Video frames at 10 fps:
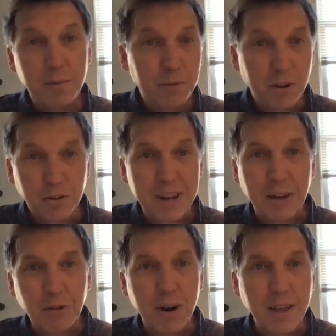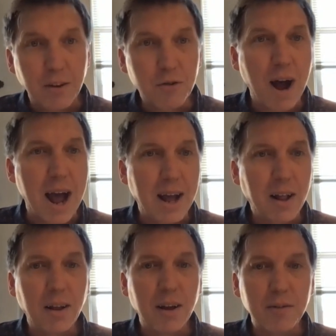Just yesterday, the
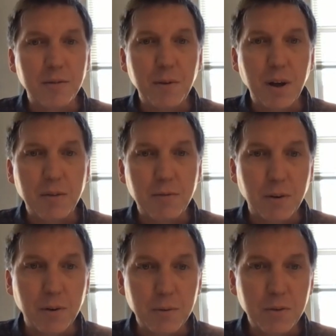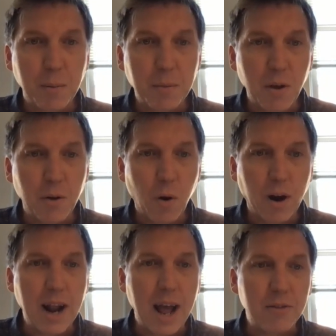trial of for some of the
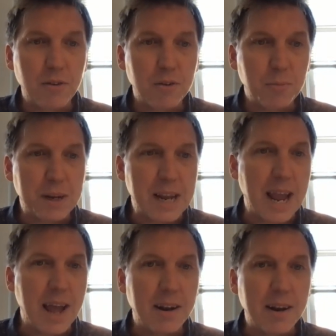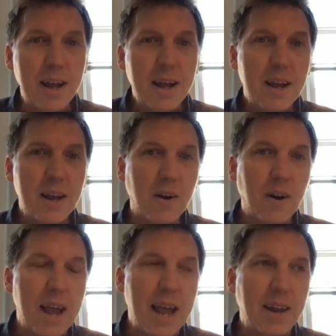organizers began
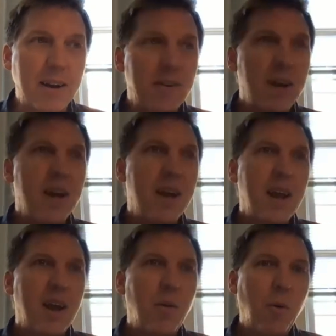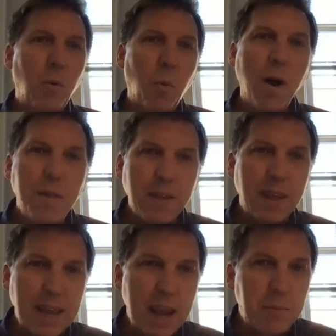here. And one thing
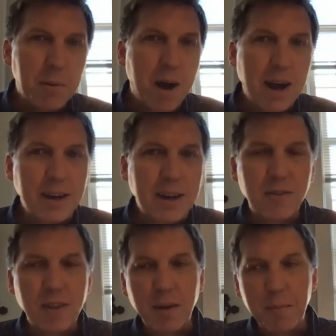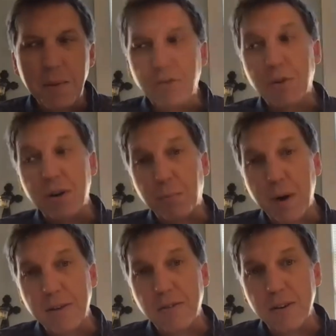that came to mind is the Ministry of
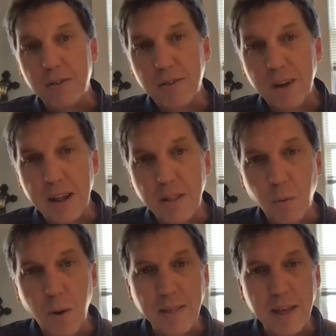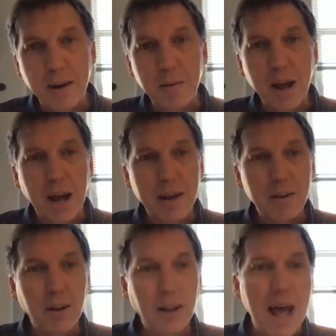Presence and the way that
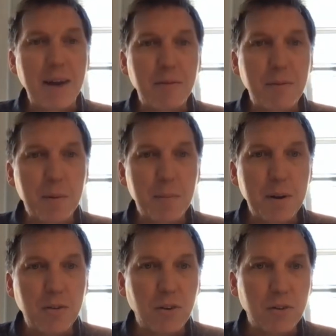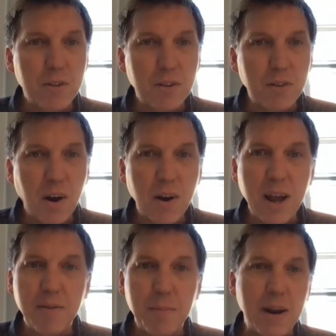a lot of the ministers in this area
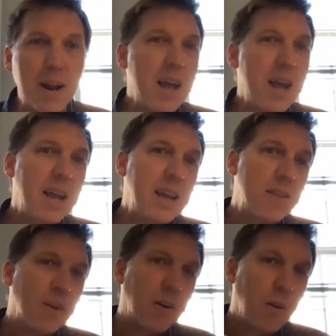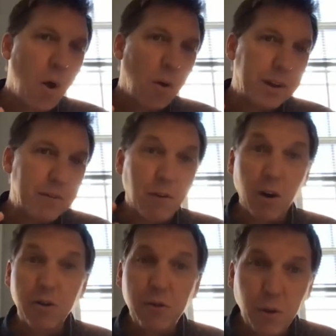have been either holding
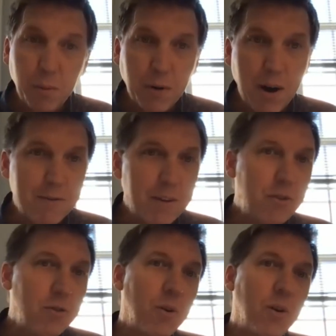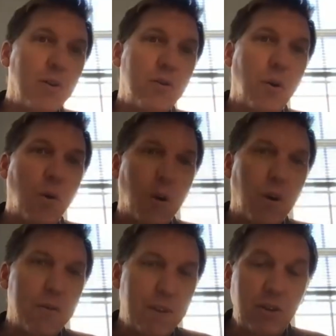virtual prayer vigils
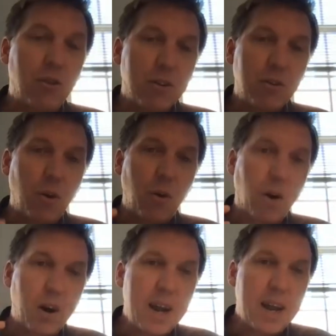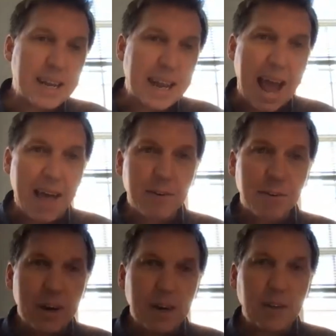or
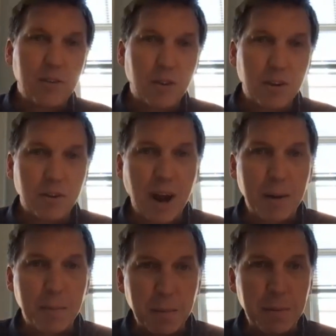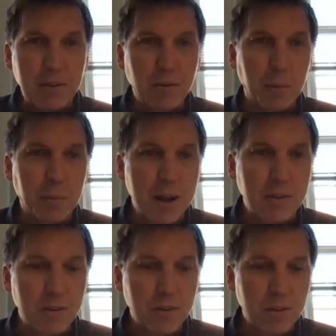gathering to try to be a peaceful
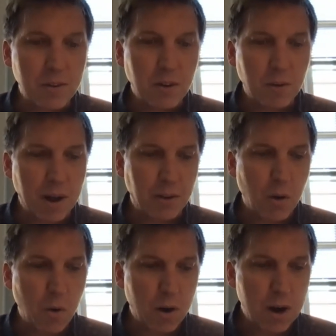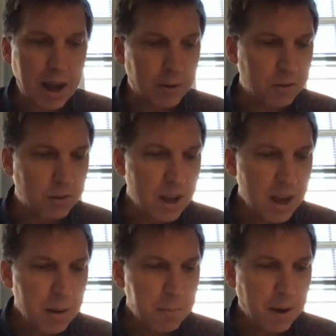presence around the courthouse.
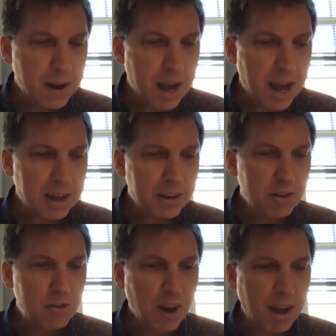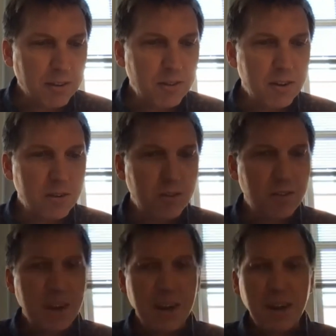But justice